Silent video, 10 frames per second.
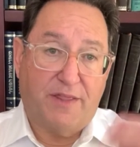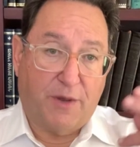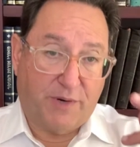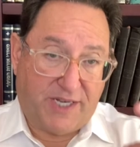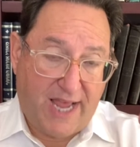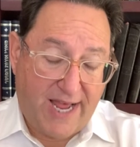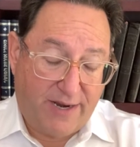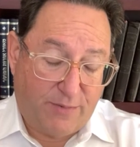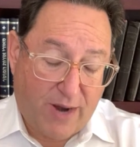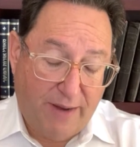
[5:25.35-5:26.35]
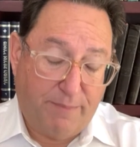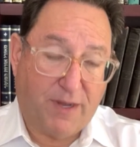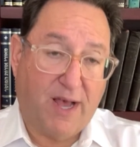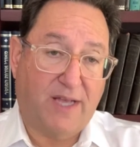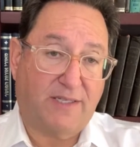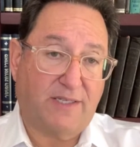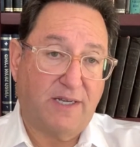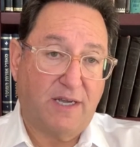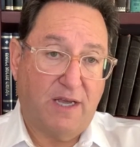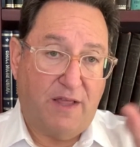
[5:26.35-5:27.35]
There were ten, right? Because
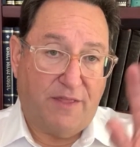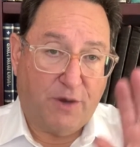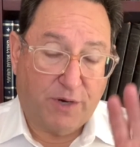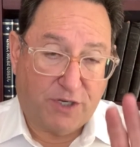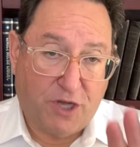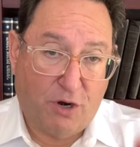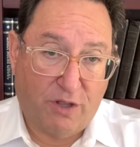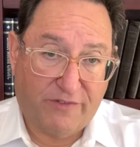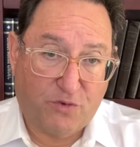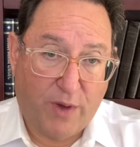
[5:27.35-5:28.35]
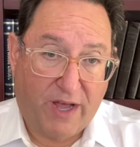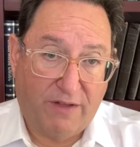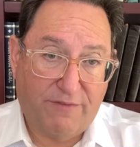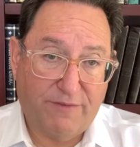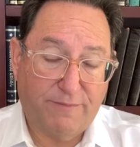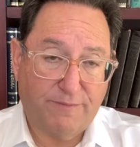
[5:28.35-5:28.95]
there were a total of twelve.